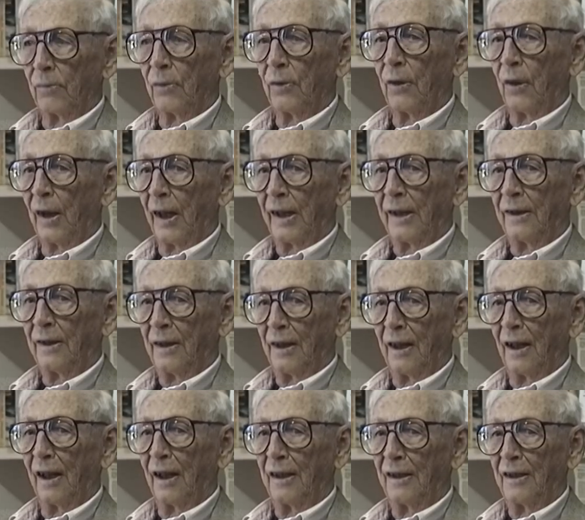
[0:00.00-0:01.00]
liked the
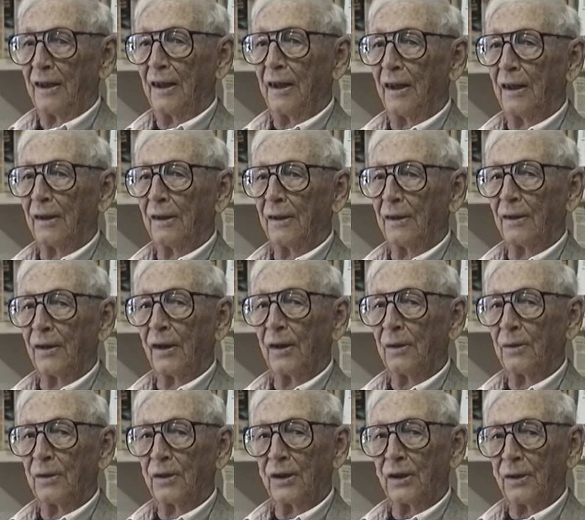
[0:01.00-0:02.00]
idea, thought it
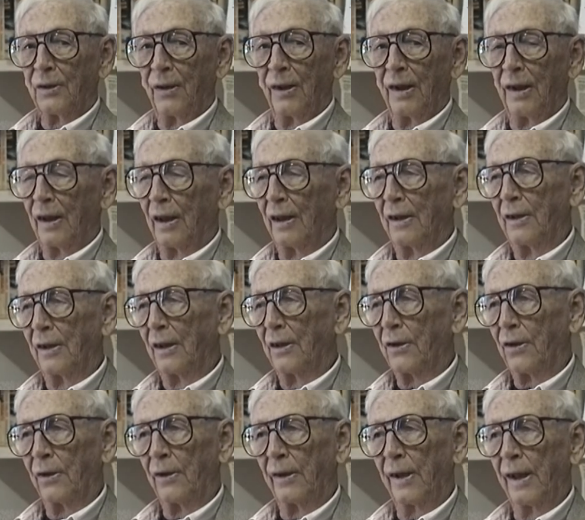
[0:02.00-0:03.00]
was a great idea.
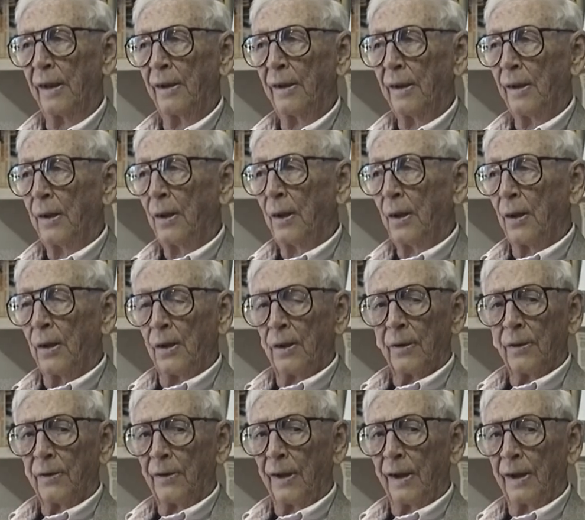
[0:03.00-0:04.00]
So they,
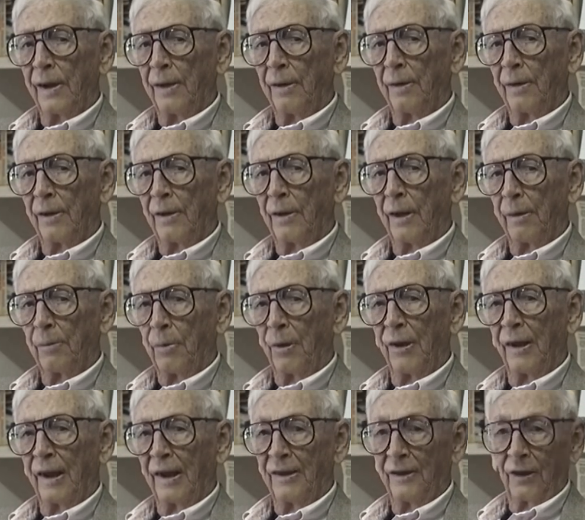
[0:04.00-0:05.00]
they got behind